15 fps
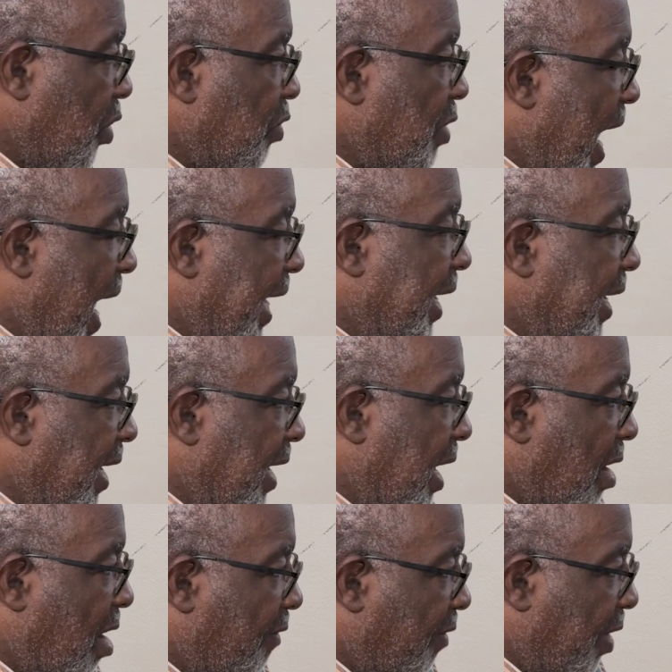rather than a
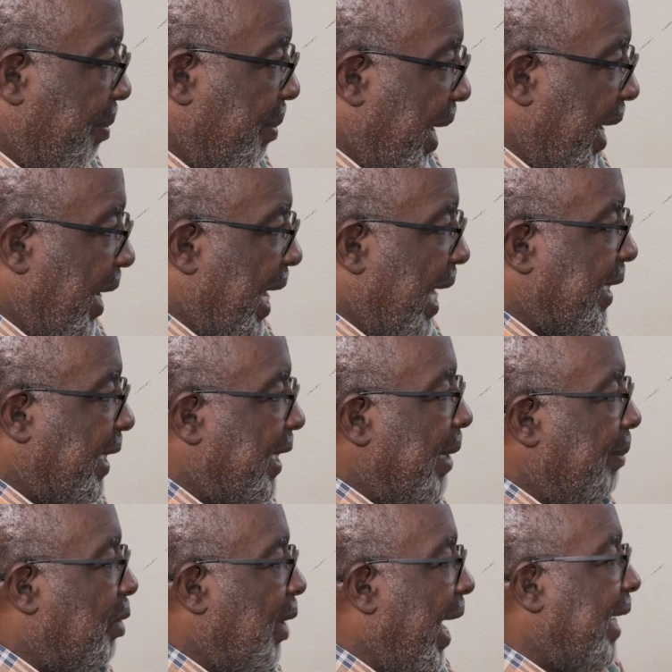government that seeks
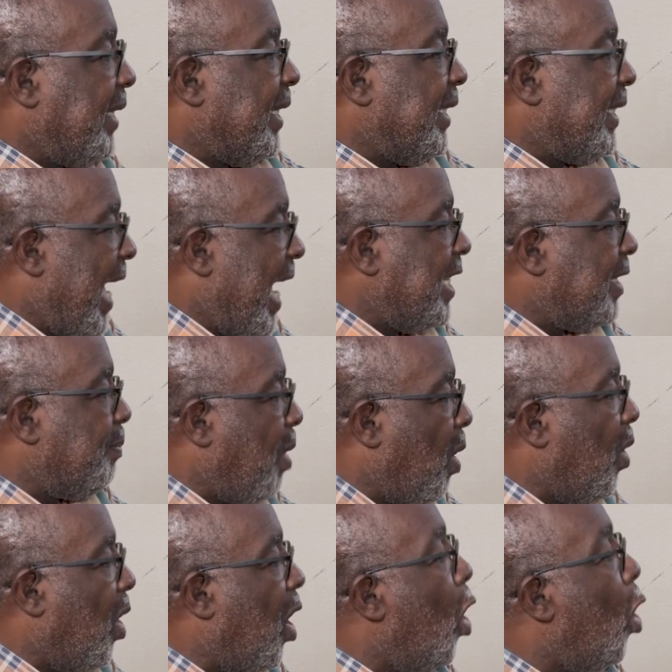to exercise
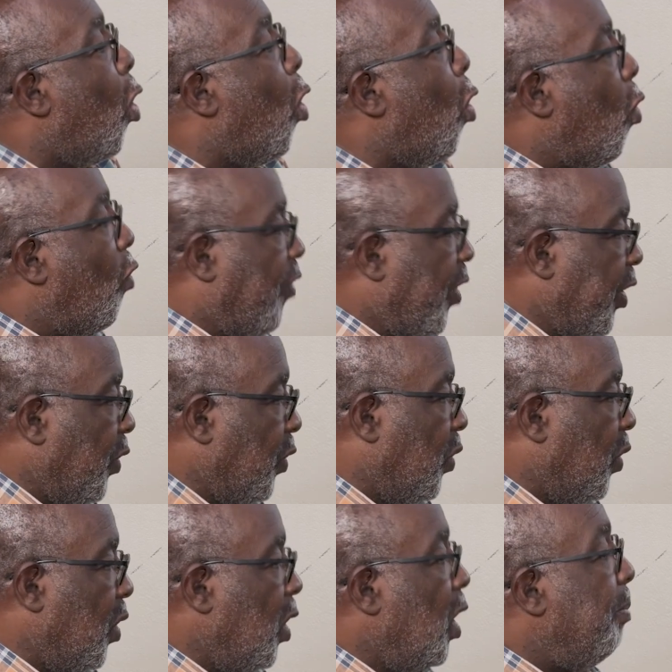power over
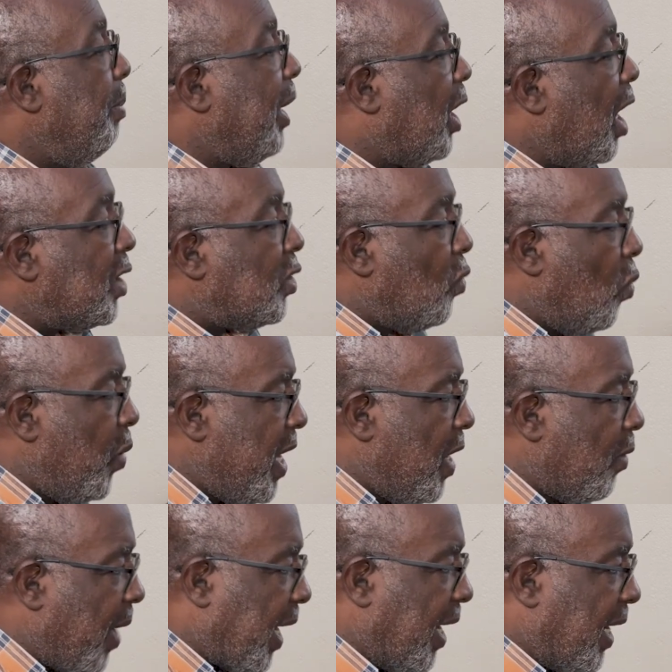you. Because we
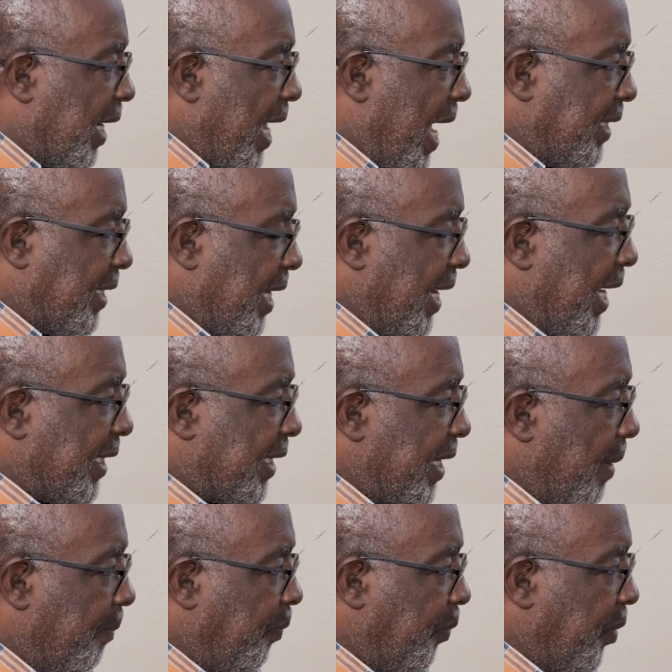recognize and accept
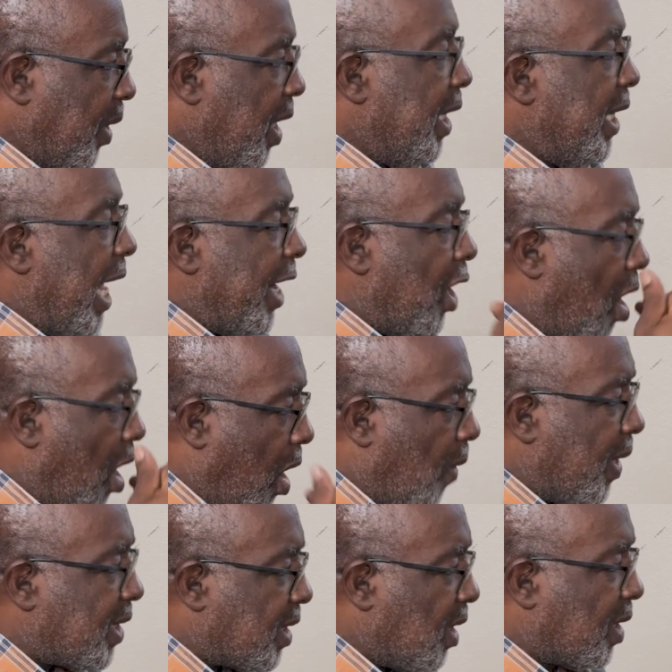that our
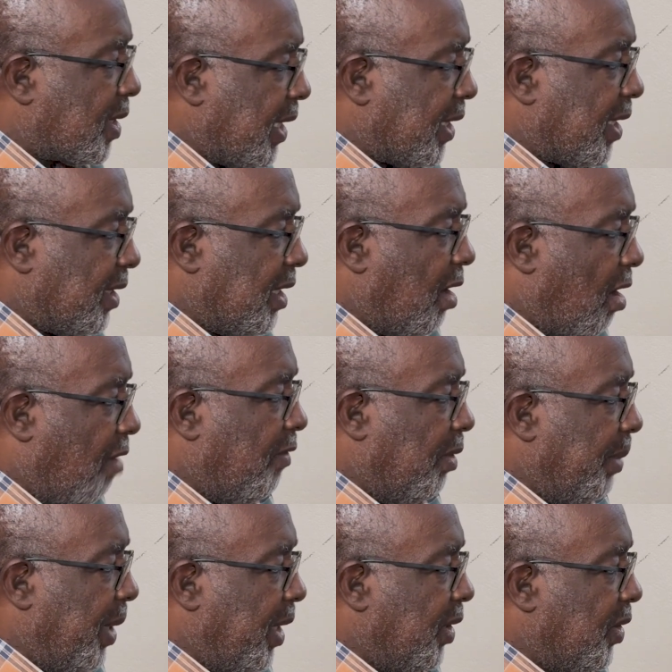success as a
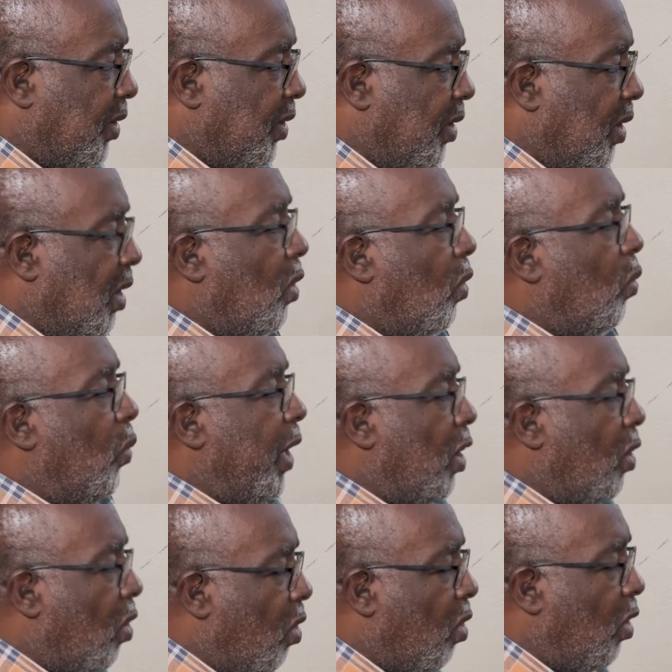government
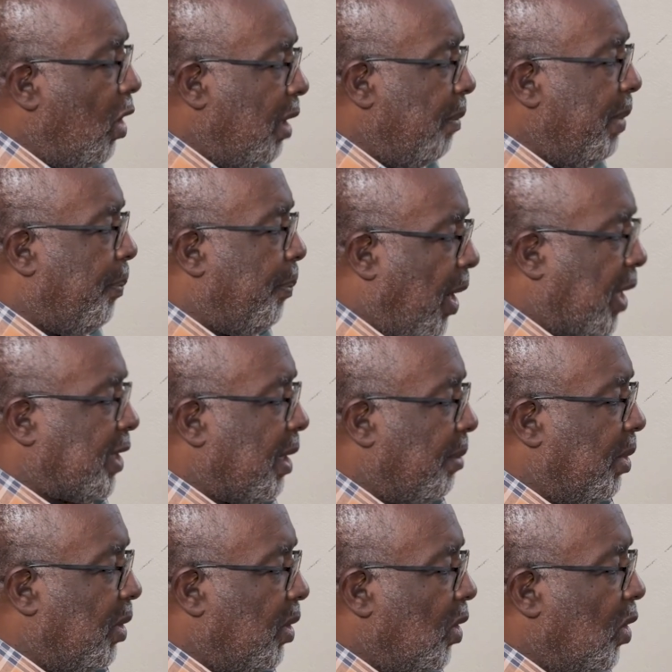will only be
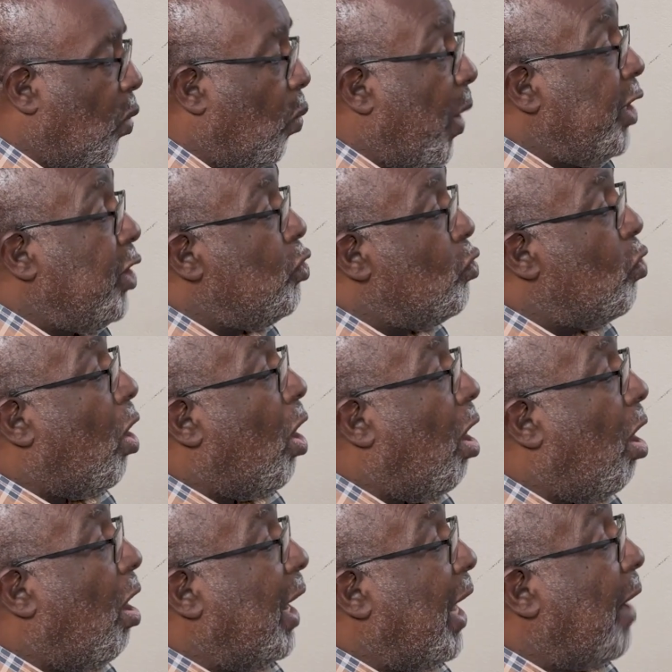possible when you
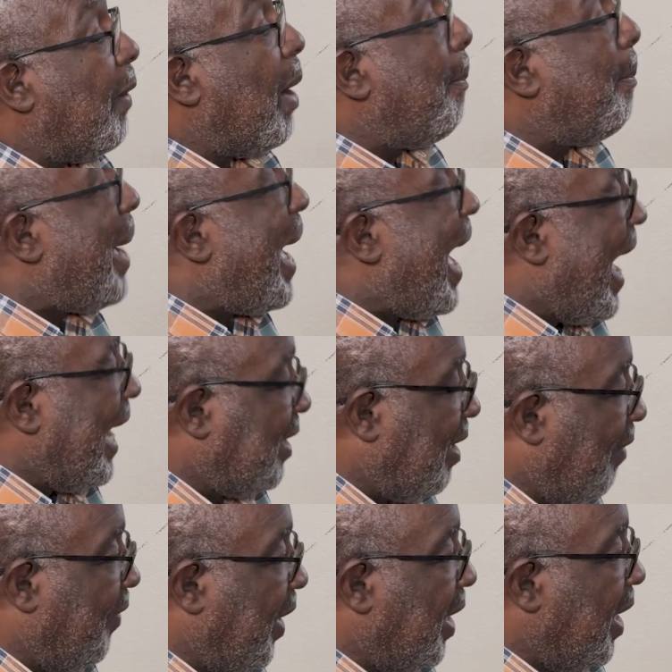all are part of
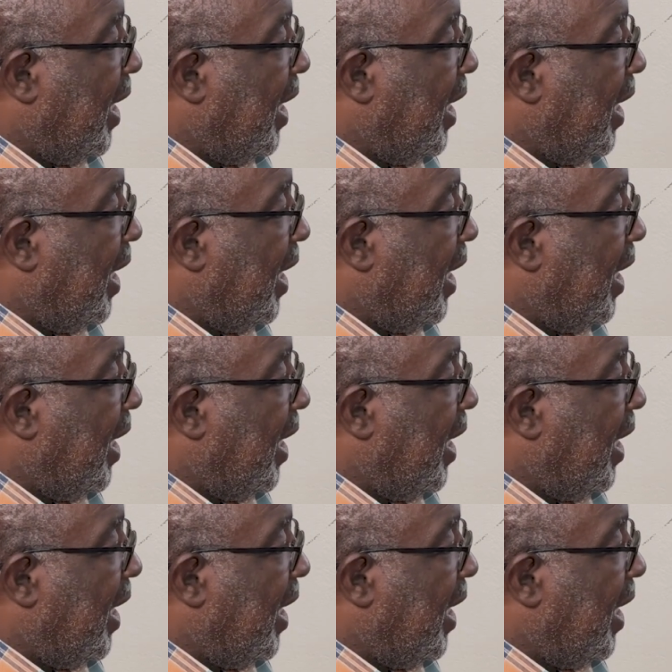it.